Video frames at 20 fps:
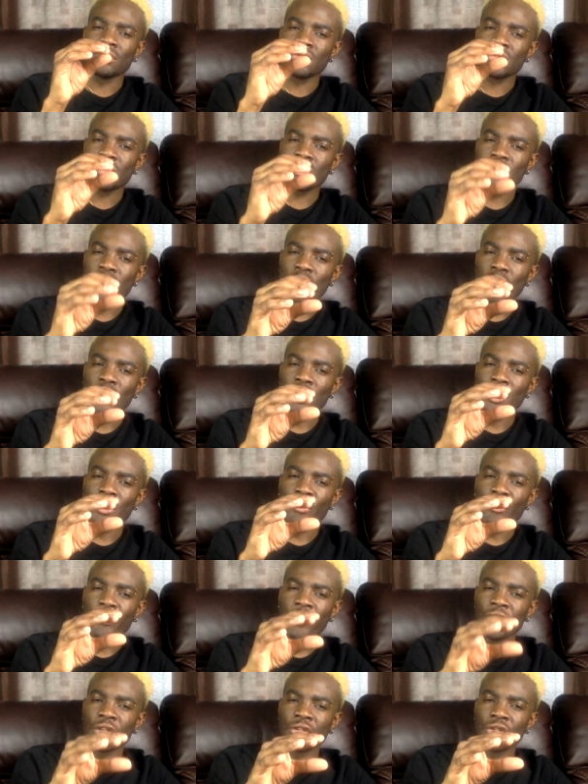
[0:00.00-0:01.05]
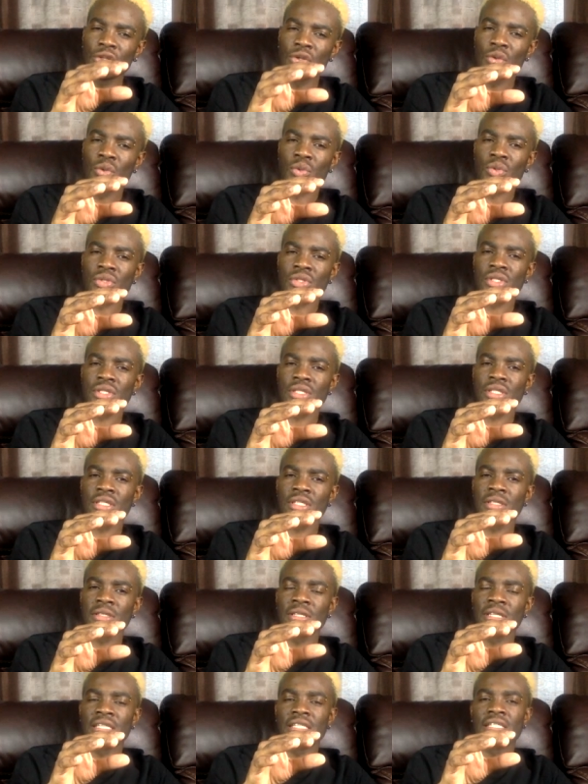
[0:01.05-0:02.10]
slowly reduce.
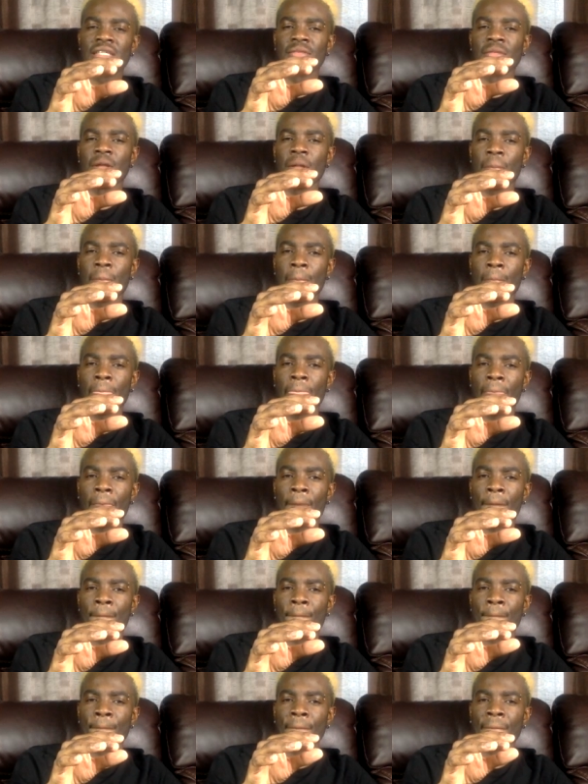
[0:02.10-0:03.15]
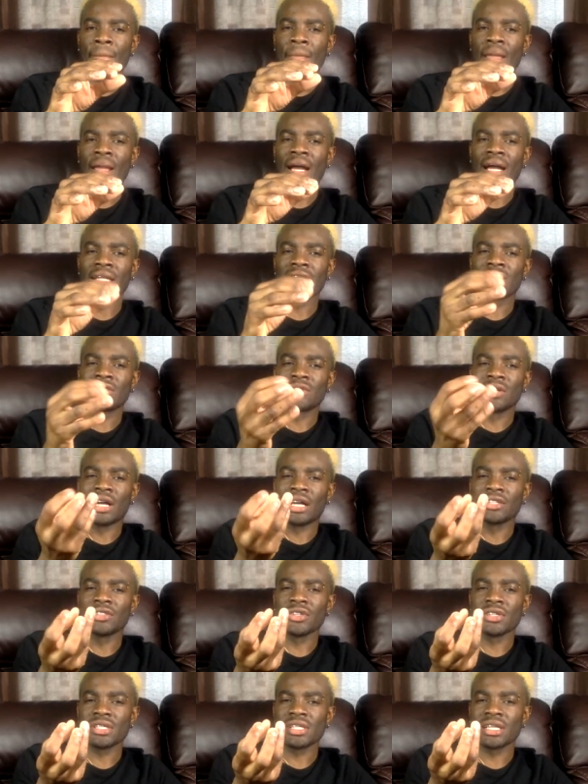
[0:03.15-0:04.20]
You see me? and to
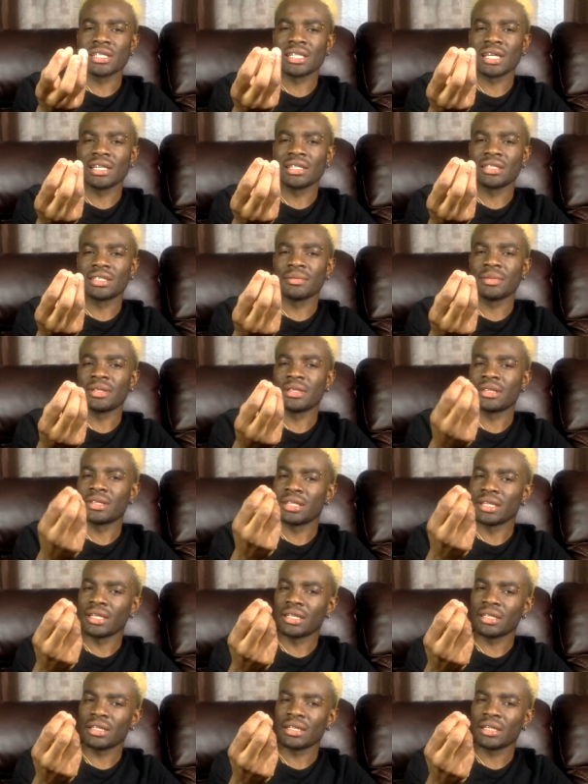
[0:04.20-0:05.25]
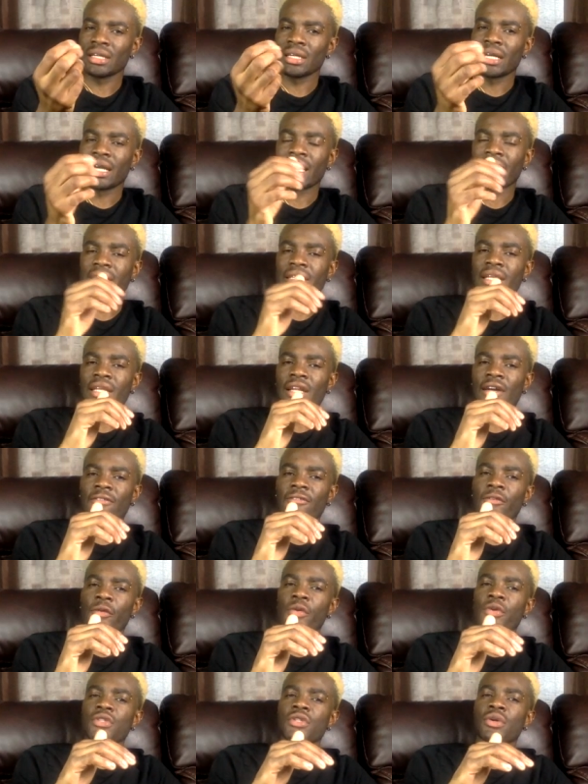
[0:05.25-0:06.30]
and just get a little bit thick and then
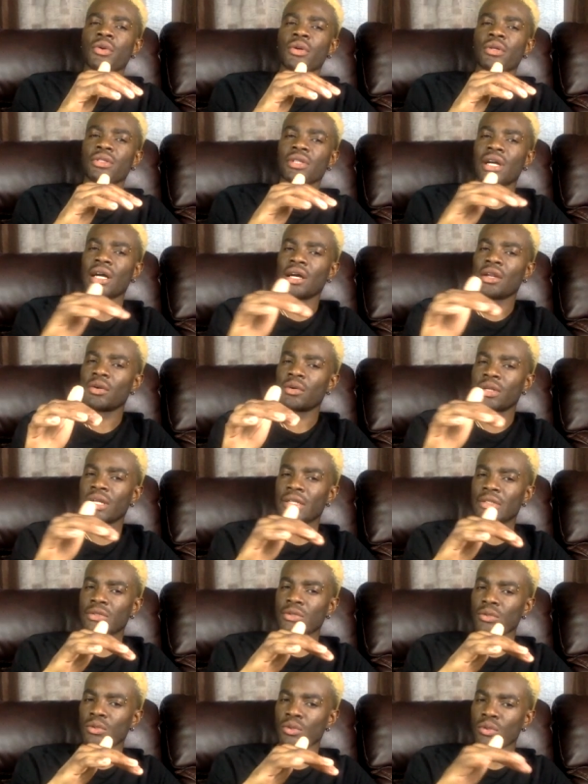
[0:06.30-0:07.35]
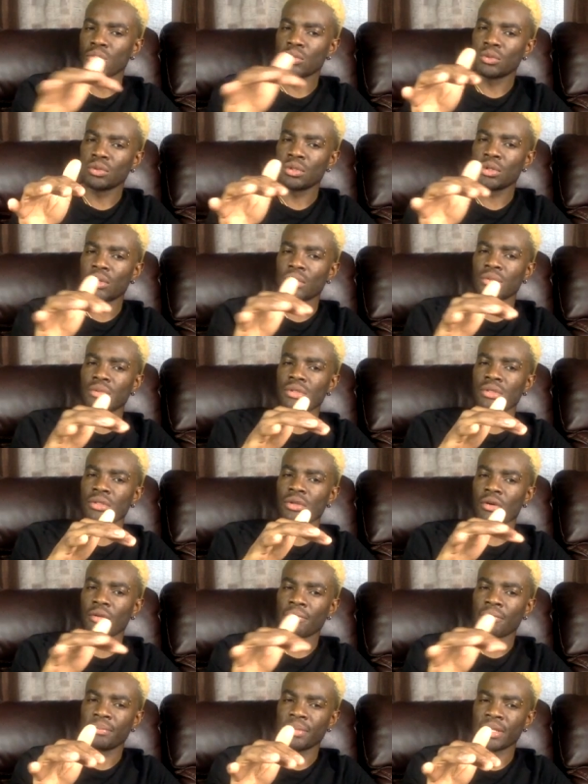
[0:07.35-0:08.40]
of course you're going to allow that to cool down
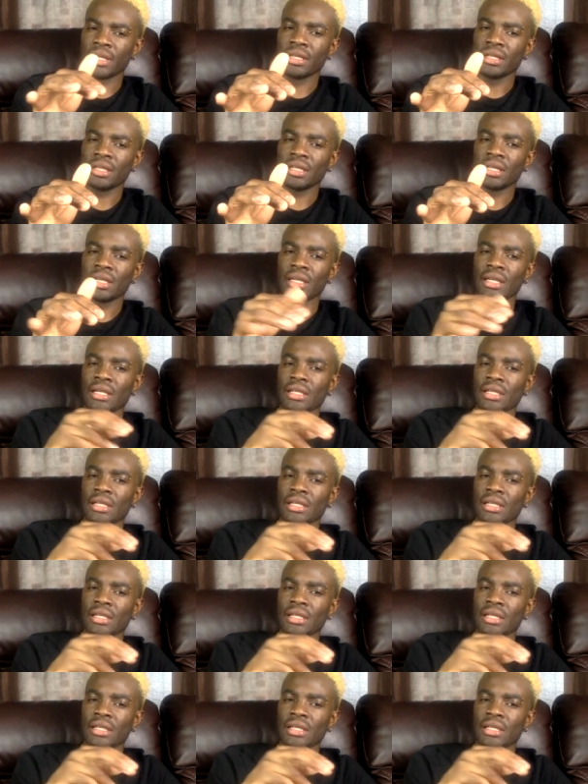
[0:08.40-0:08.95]
completely